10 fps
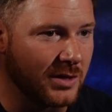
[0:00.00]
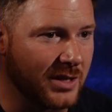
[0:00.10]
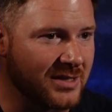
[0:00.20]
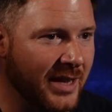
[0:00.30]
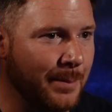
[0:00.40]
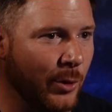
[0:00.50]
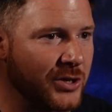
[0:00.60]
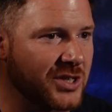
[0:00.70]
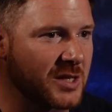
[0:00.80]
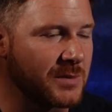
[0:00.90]
is
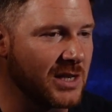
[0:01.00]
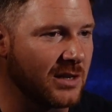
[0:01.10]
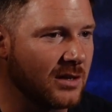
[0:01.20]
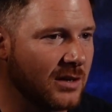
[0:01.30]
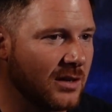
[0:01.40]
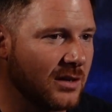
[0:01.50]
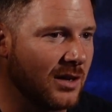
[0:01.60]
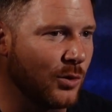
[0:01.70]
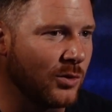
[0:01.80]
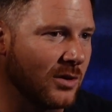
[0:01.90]
9.6%.
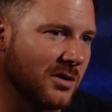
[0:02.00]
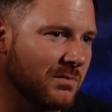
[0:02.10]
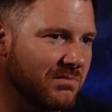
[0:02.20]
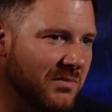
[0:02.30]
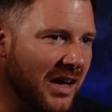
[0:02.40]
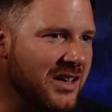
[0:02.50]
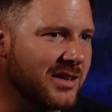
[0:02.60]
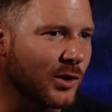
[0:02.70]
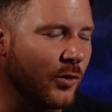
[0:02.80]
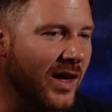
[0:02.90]
Now, a
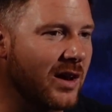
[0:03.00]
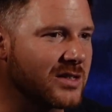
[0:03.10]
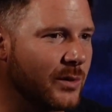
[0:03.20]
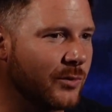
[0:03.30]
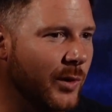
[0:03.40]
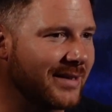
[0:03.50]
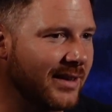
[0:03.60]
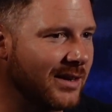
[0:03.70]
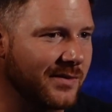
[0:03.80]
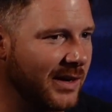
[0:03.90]
year ago, that would have sounded quite
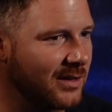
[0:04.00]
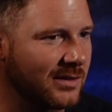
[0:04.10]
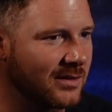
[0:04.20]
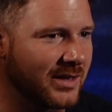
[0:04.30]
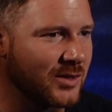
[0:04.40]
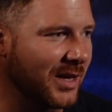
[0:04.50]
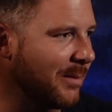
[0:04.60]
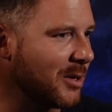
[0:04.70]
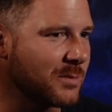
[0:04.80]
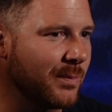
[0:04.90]
terrifying. That's not that
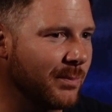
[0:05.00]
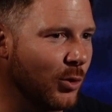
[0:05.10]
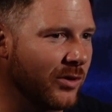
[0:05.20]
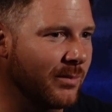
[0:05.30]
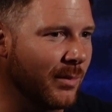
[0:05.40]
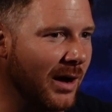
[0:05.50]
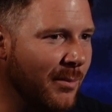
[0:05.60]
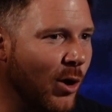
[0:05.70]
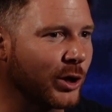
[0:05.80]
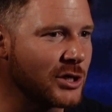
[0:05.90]
much more than
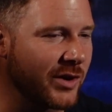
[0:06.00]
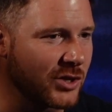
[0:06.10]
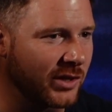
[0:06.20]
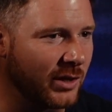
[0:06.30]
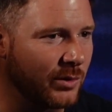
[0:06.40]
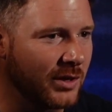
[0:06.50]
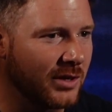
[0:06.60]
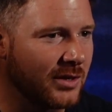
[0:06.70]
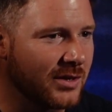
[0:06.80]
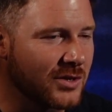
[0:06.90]
mortgage rates right now.
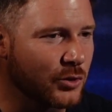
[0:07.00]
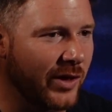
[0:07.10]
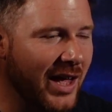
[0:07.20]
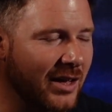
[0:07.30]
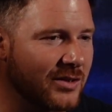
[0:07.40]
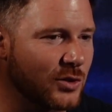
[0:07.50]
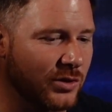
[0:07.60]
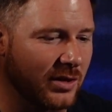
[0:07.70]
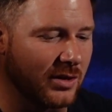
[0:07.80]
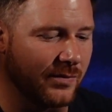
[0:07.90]
So
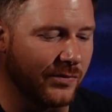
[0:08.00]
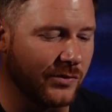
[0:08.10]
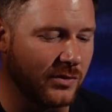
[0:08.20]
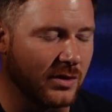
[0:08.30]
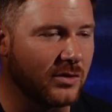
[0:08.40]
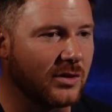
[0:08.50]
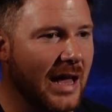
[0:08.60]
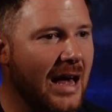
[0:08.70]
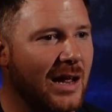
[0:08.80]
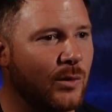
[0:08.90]
to
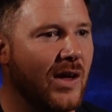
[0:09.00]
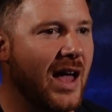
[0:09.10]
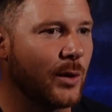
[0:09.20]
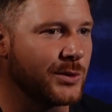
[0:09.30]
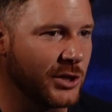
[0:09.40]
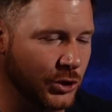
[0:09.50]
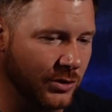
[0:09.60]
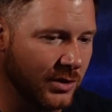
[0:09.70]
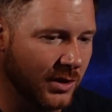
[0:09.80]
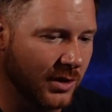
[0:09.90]
carry out the acquisition